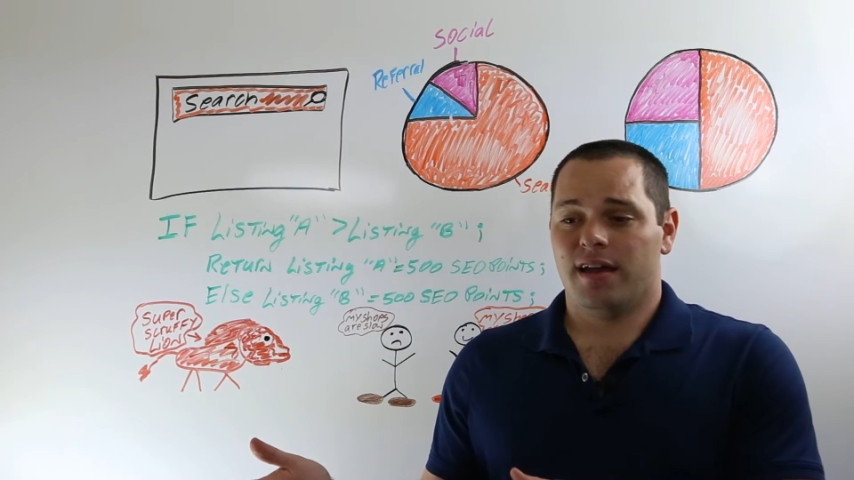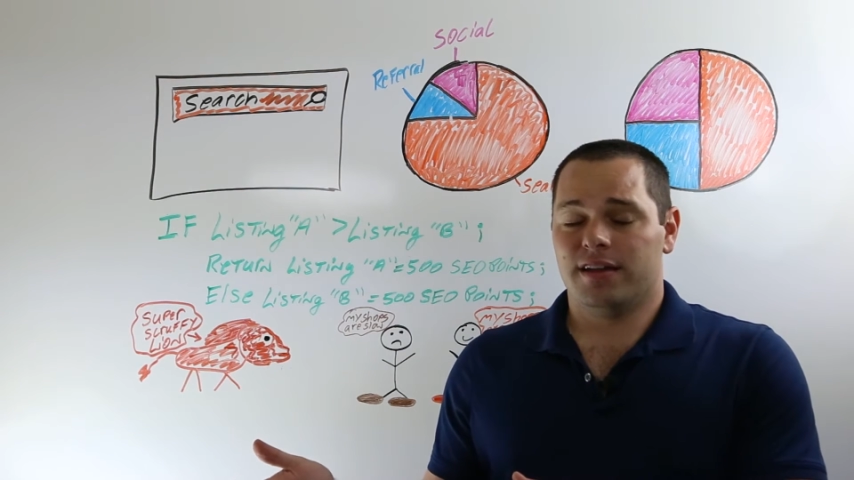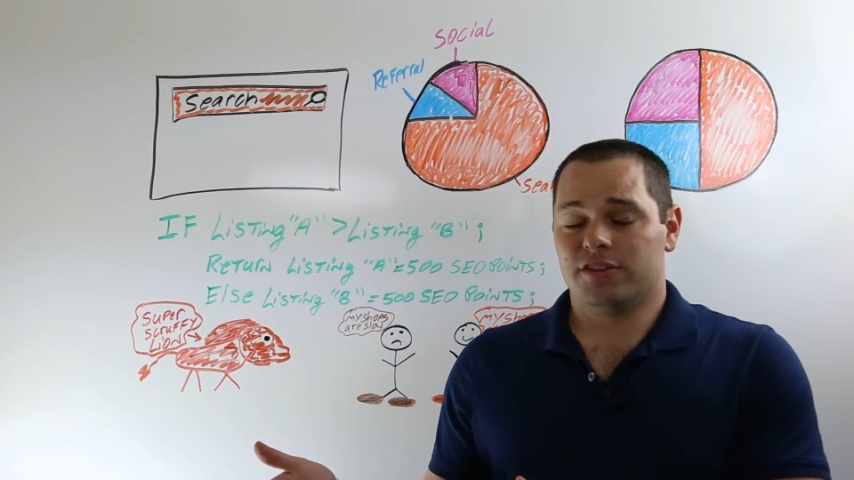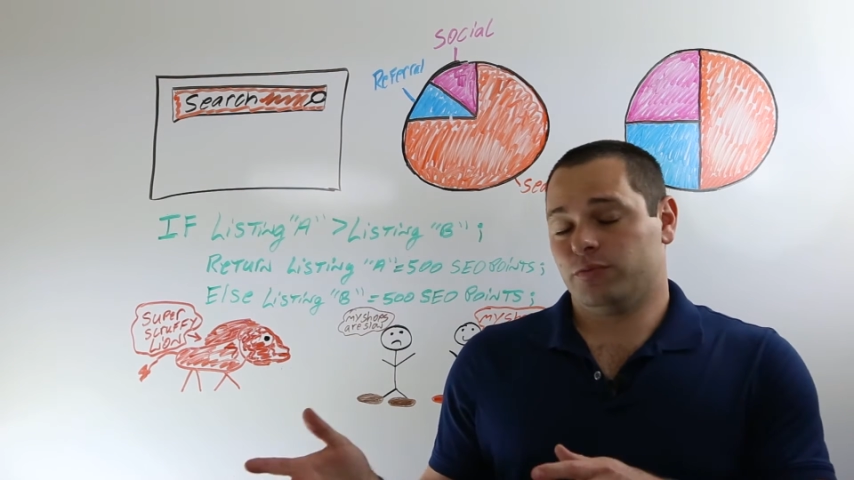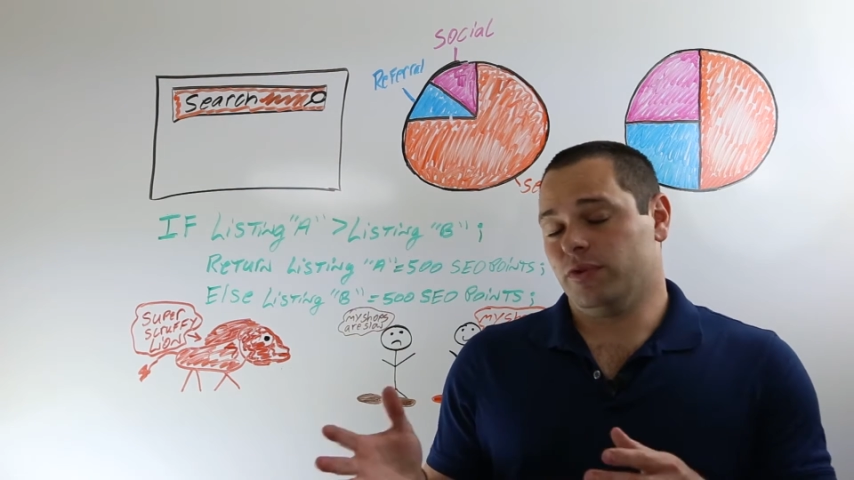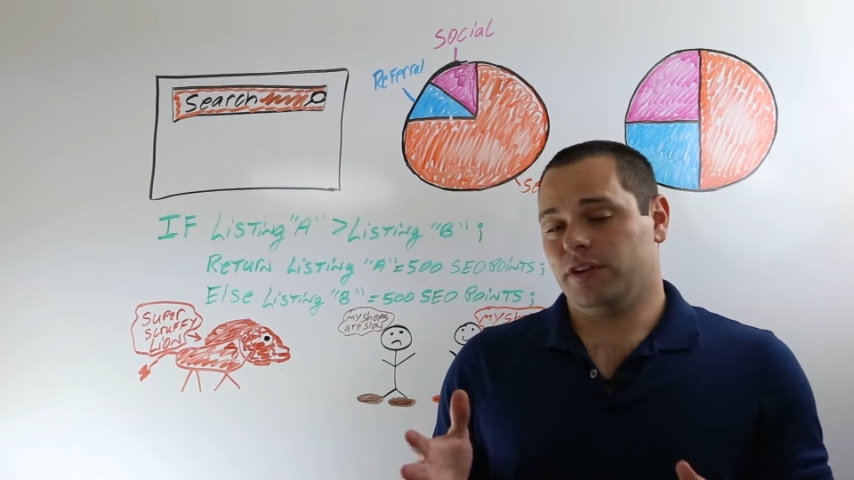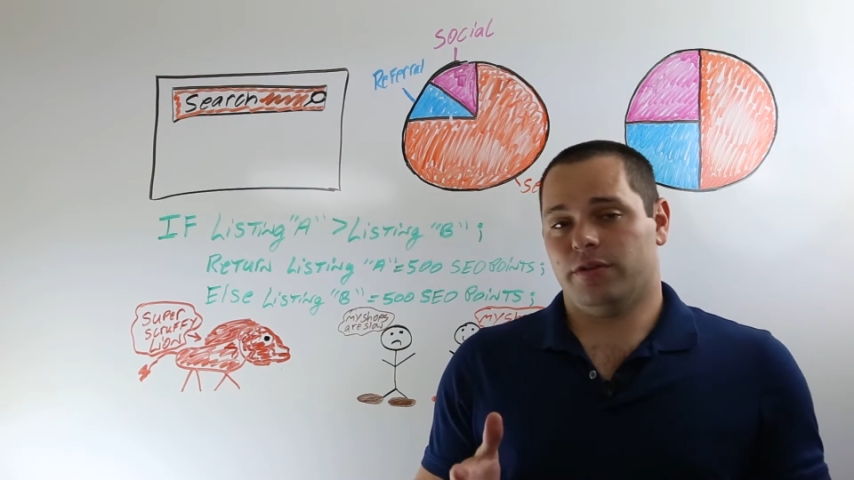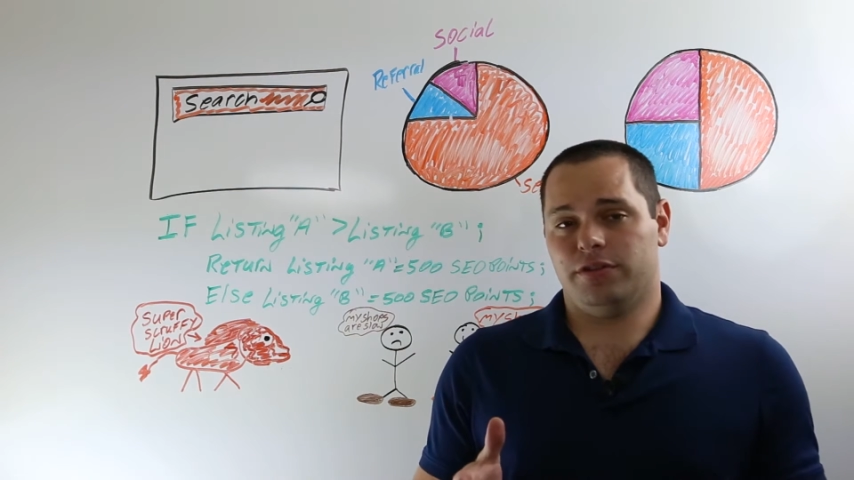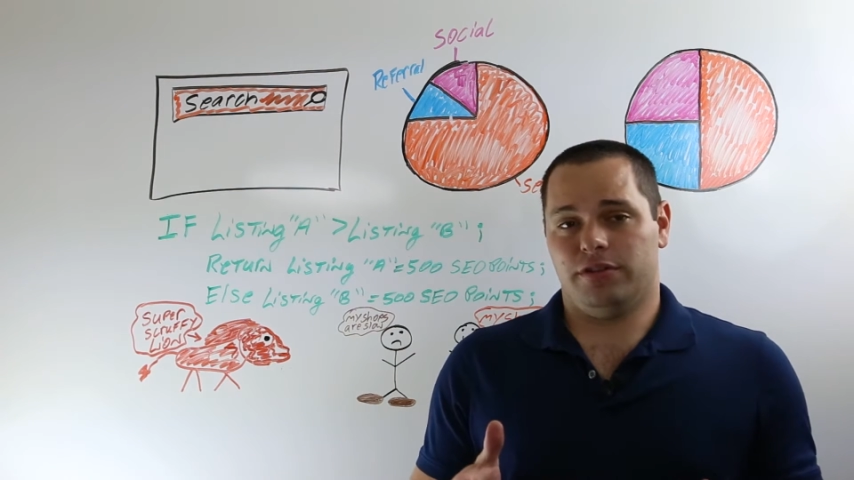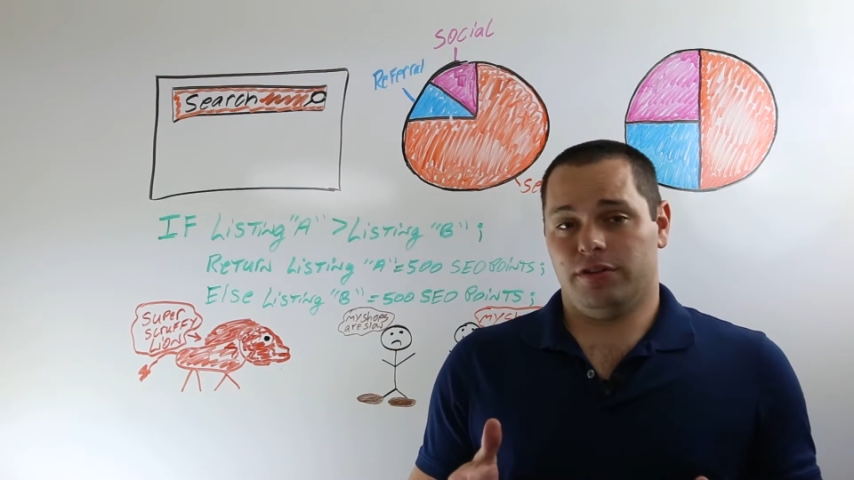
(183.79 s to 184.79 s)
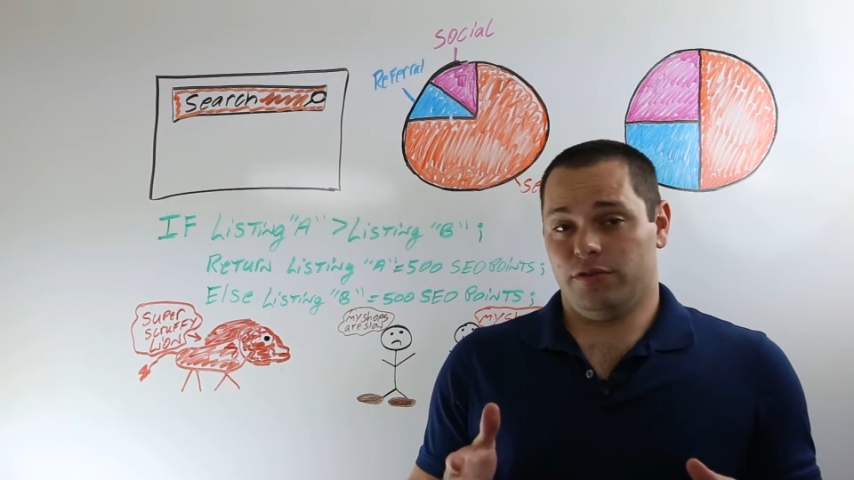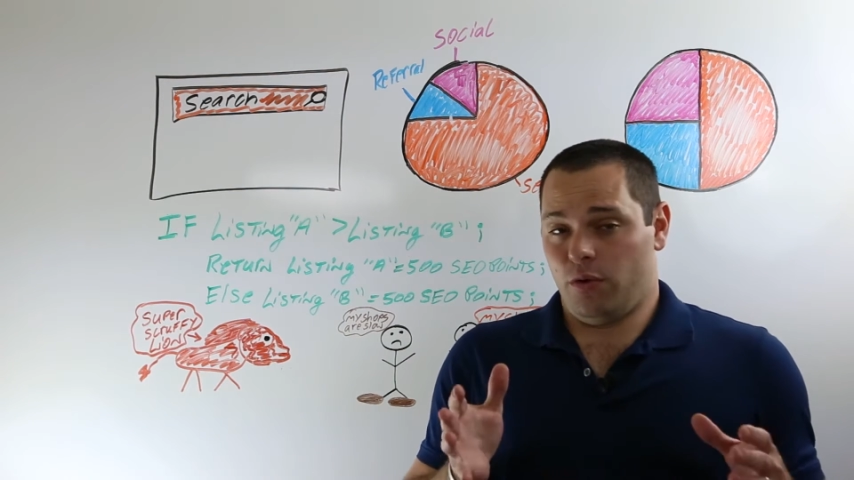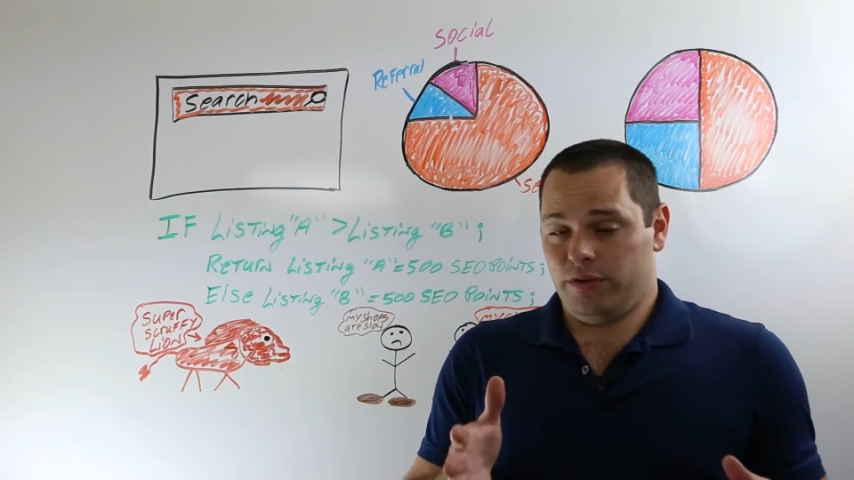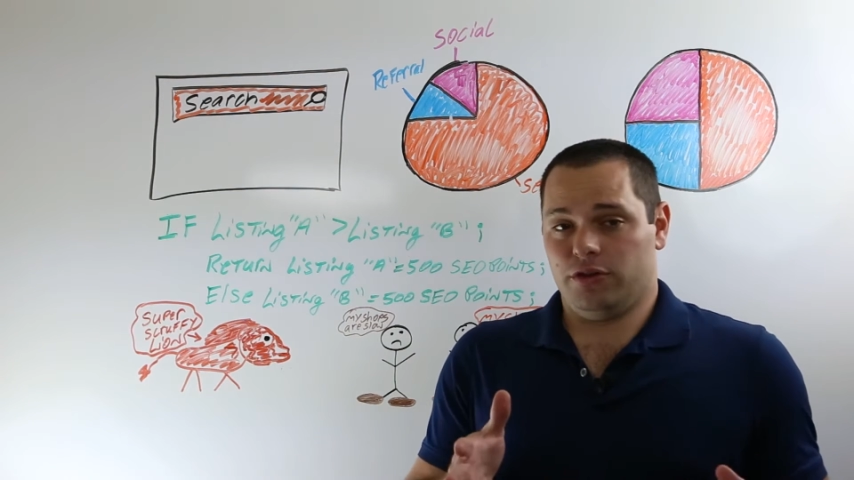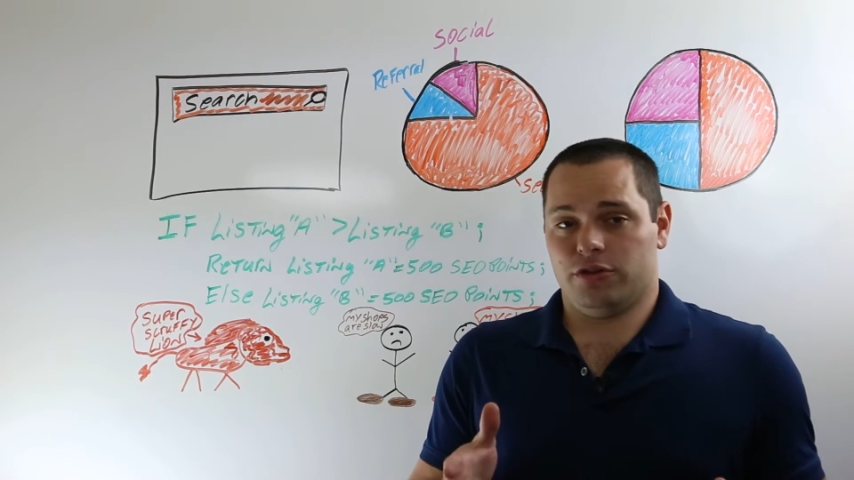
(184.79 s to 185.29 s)
And it's really only,
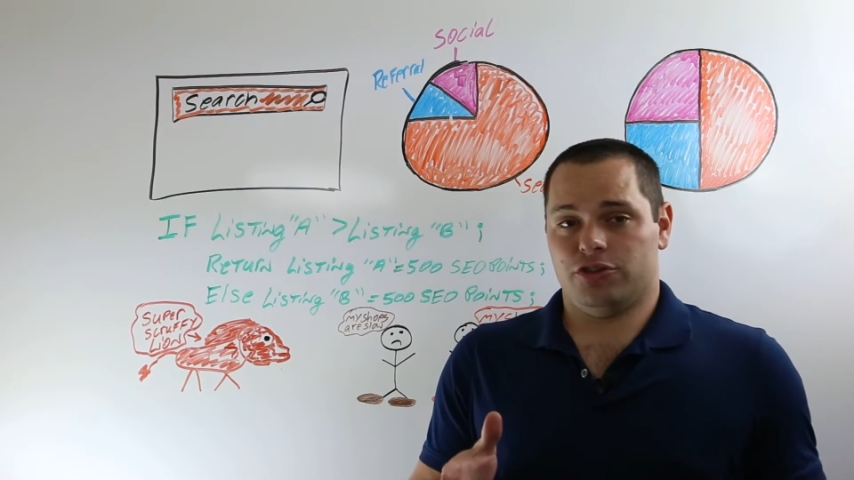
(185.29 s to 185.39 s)
only your